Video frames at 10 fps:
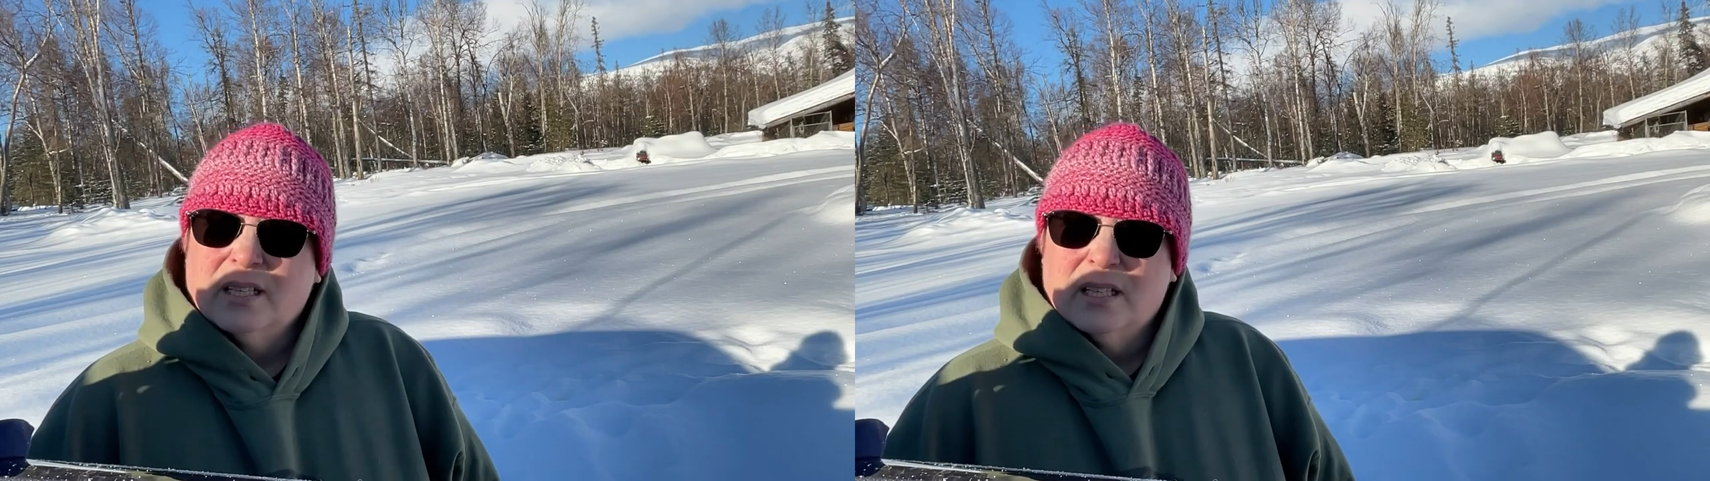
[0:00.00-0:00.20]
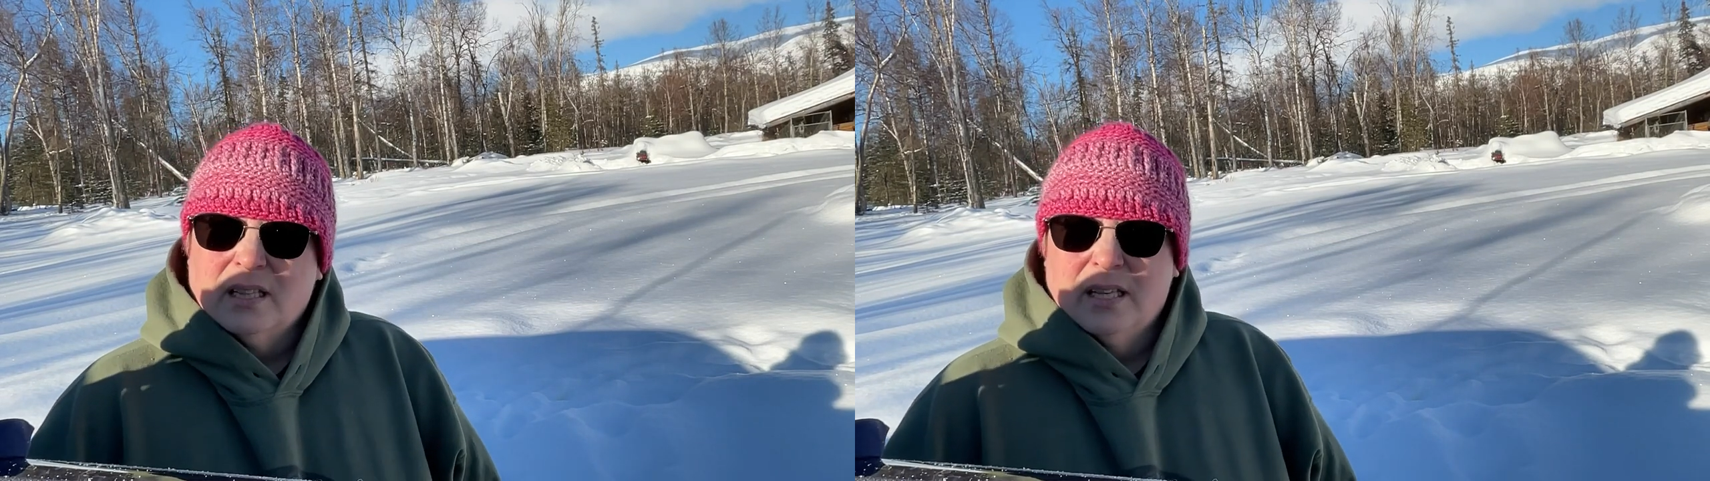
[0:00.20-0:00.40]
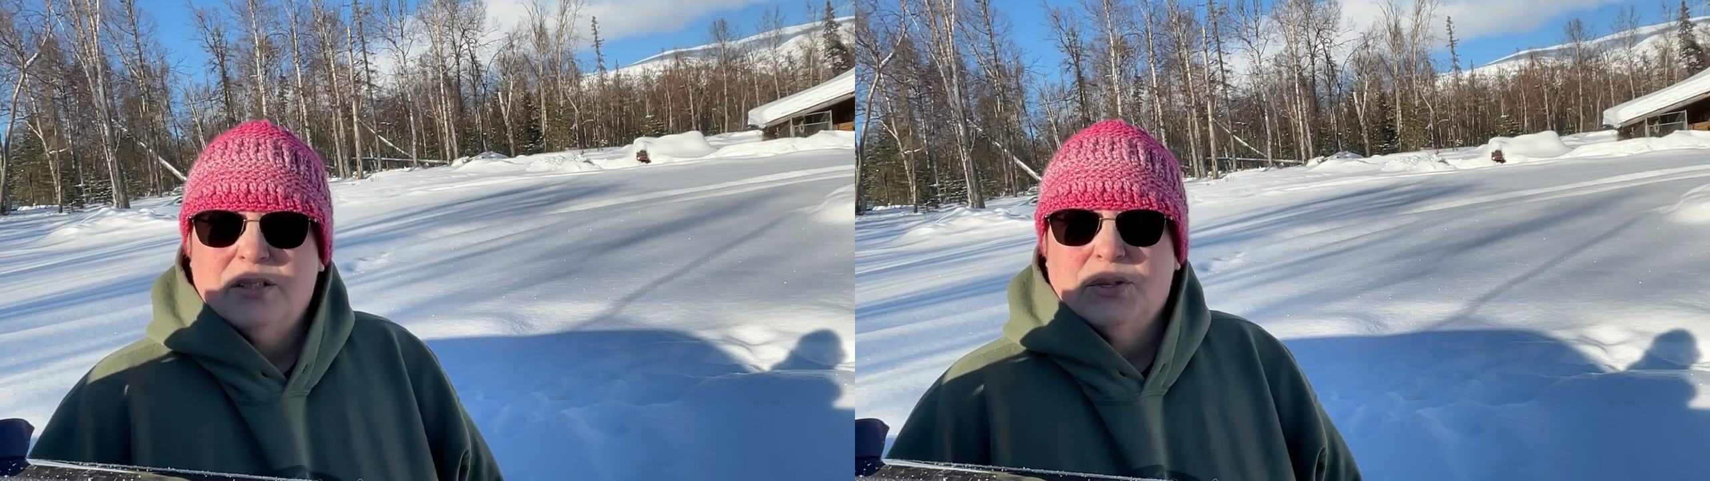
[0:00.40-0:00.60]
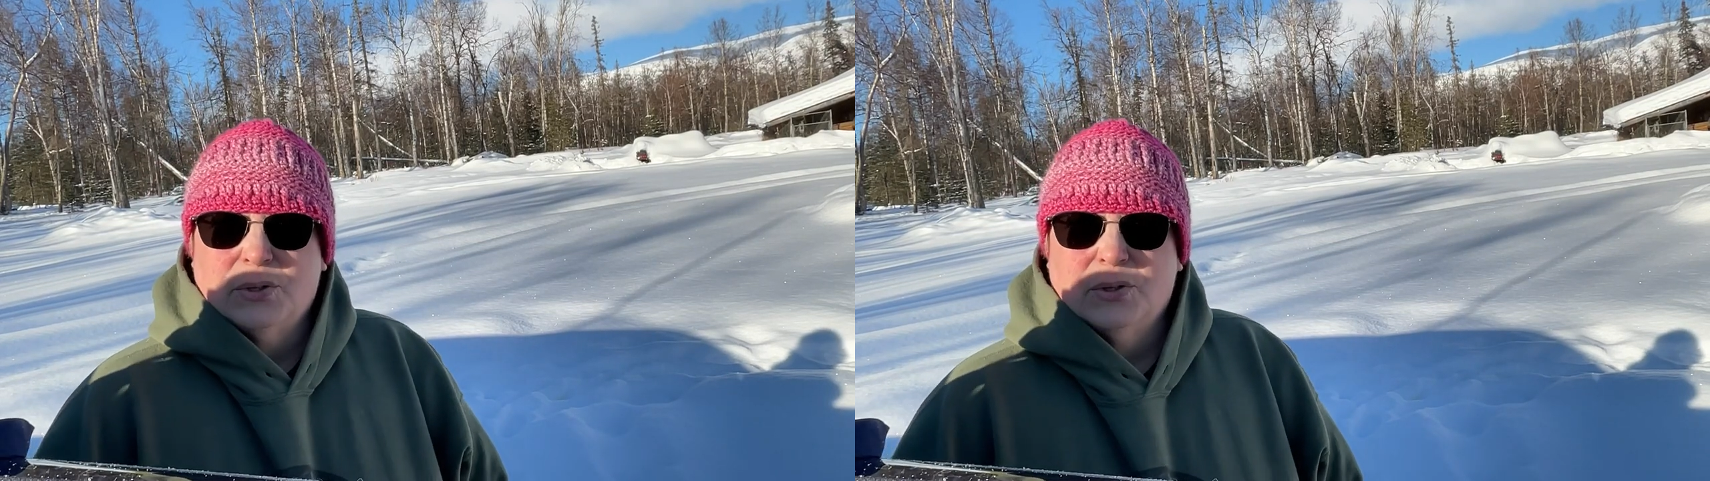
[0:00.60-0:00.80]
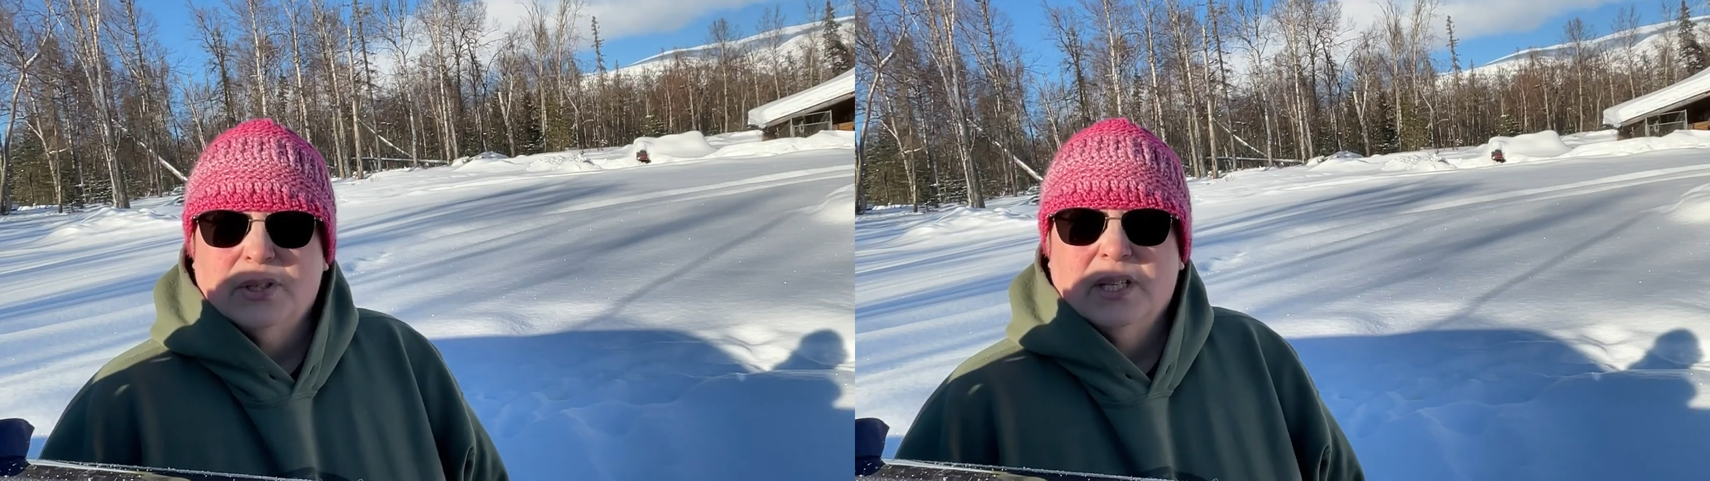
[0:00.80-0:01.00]

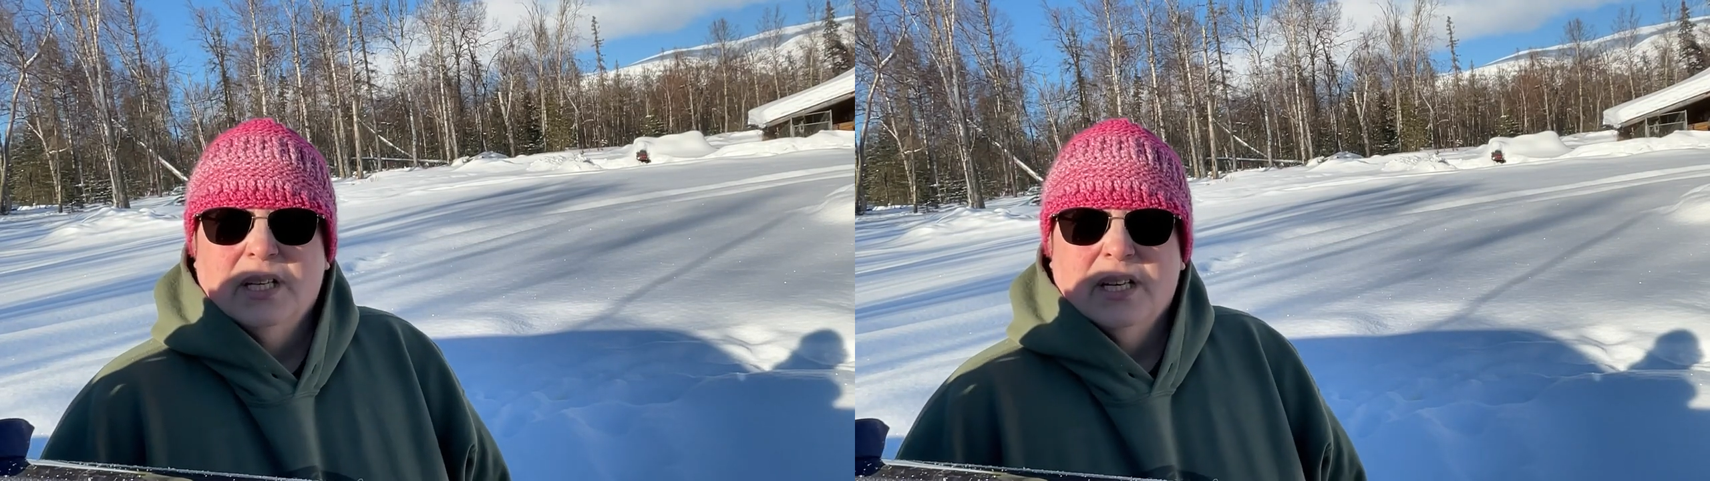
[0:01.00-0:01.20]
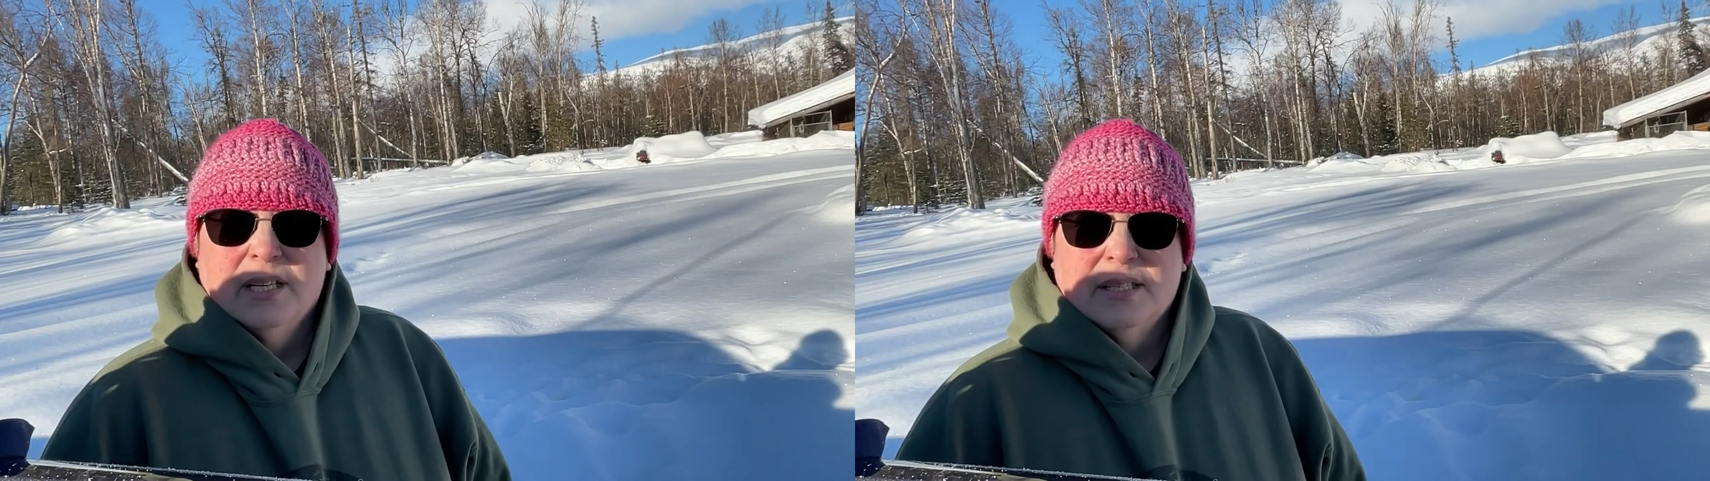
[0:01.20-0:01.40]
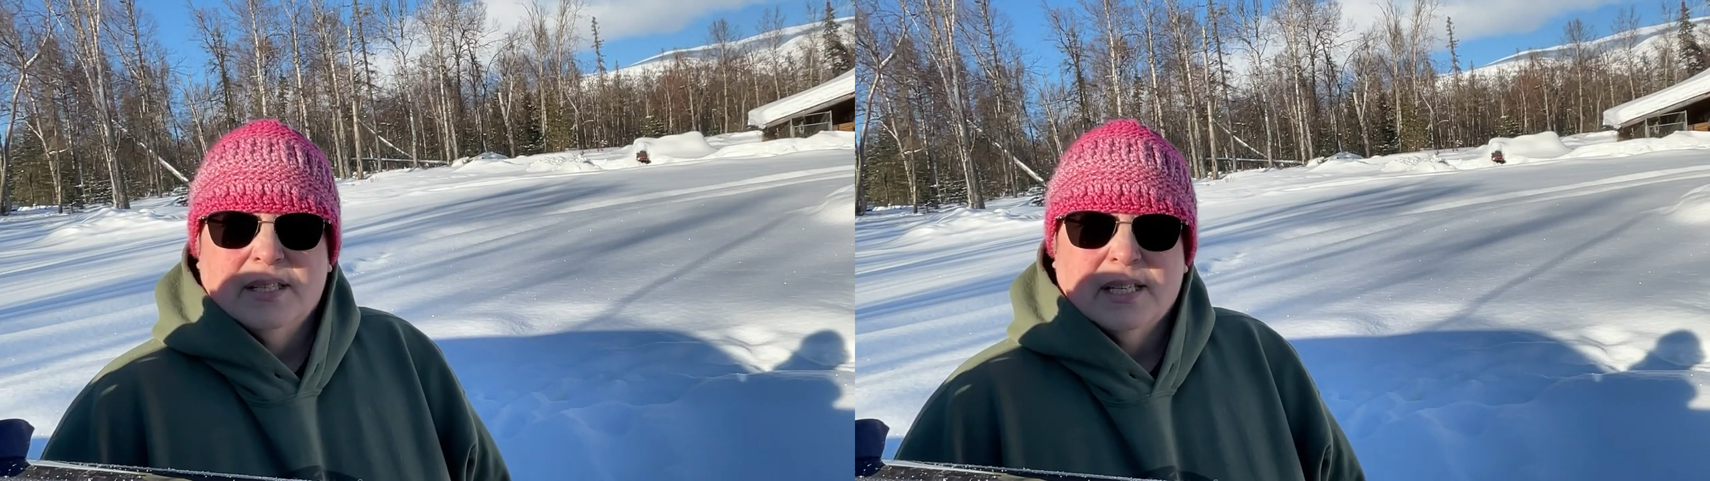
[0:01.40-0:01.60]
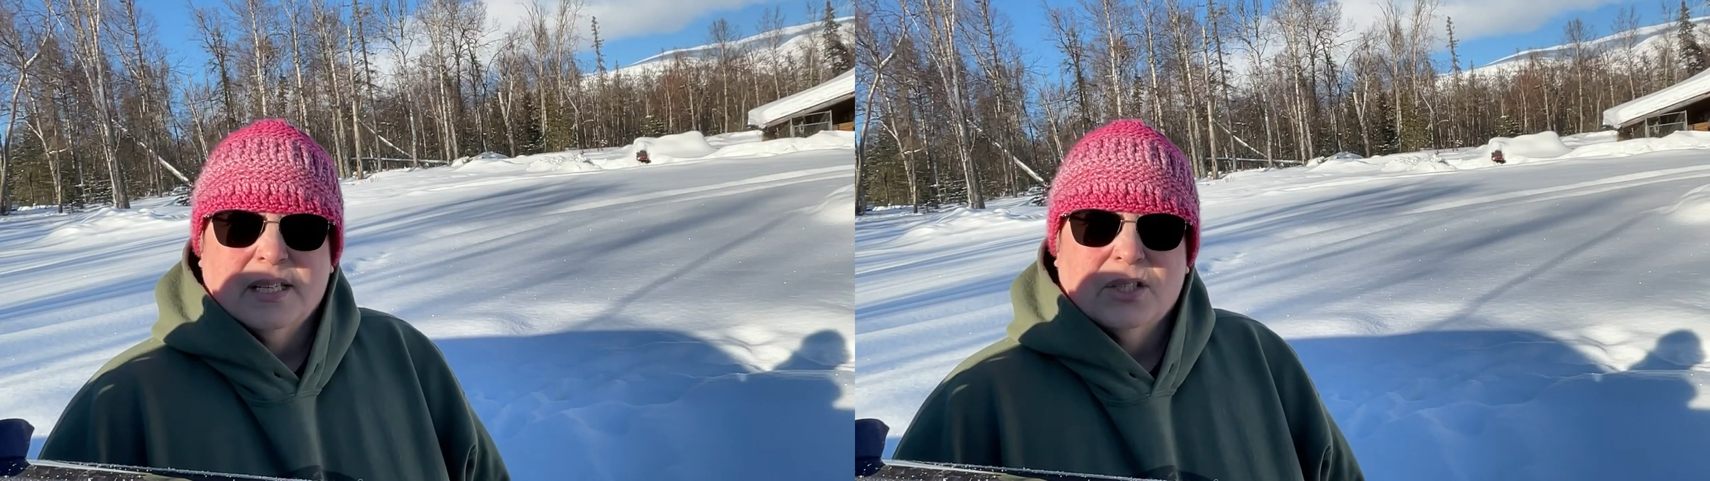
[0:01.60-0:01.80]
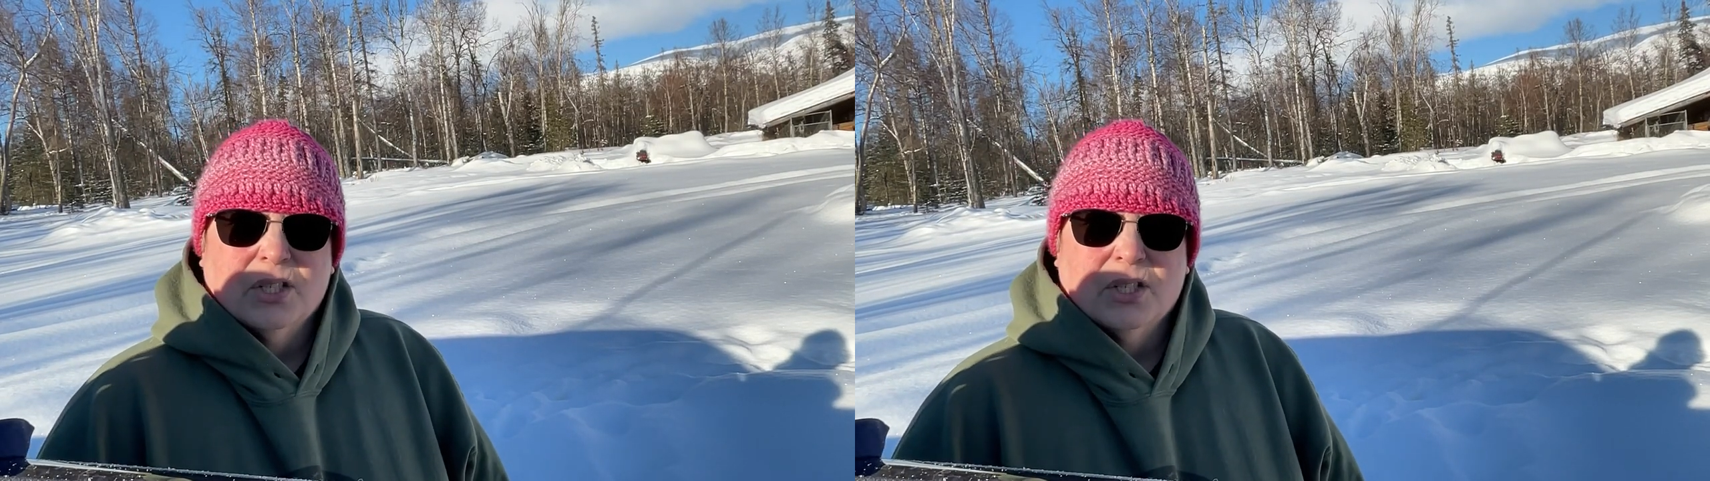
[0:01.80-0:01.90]
cluster stitch.